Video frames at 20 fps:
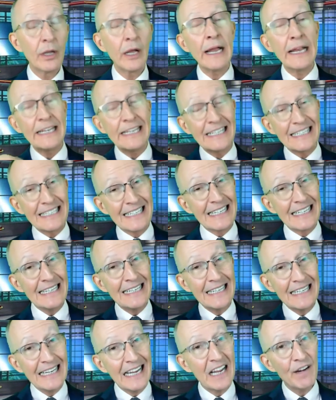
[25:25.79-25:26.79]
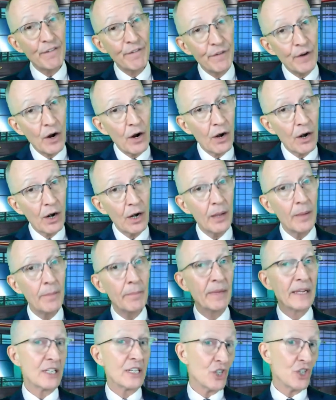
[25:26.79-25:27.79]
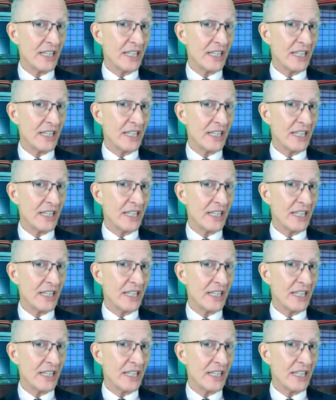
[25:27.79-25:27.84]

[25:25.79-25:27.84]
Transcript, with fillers: And you didn't get far because you